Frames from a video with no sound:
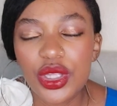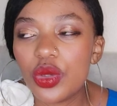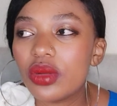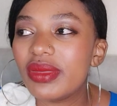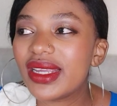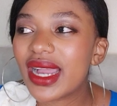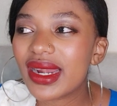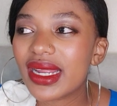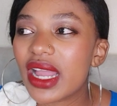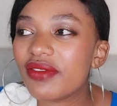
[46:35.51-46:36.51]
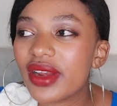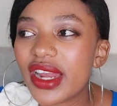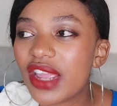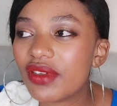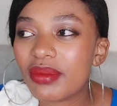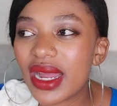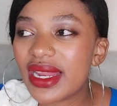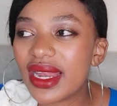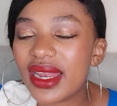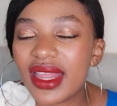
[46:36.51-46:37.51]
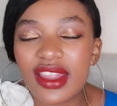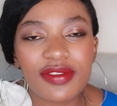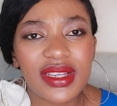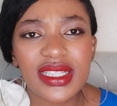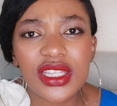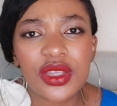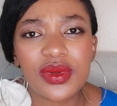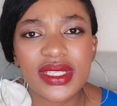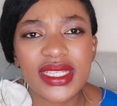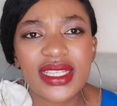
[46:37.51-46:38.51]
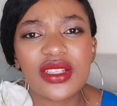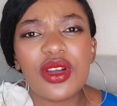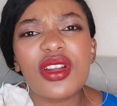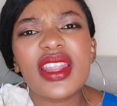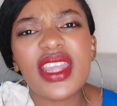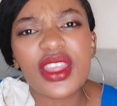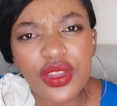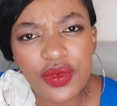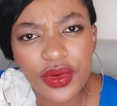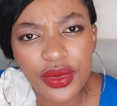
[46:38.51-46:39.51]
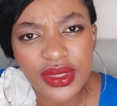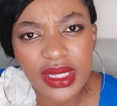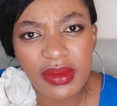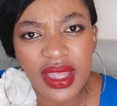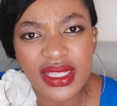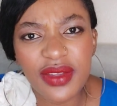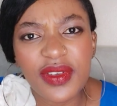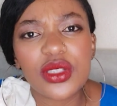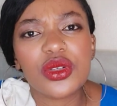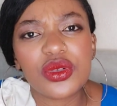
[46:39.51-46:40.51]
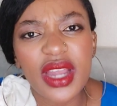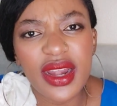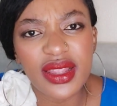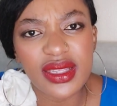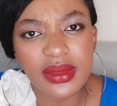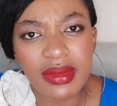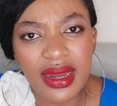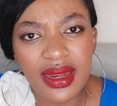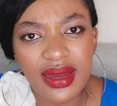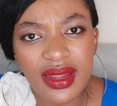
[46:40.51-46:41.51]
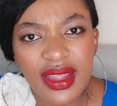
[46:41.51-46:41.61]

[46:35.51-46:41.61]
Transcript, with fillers: You'll be carrying a very heavy burden, and the first thing you will say is, God, thank you for using me as a vessel to carry this burden.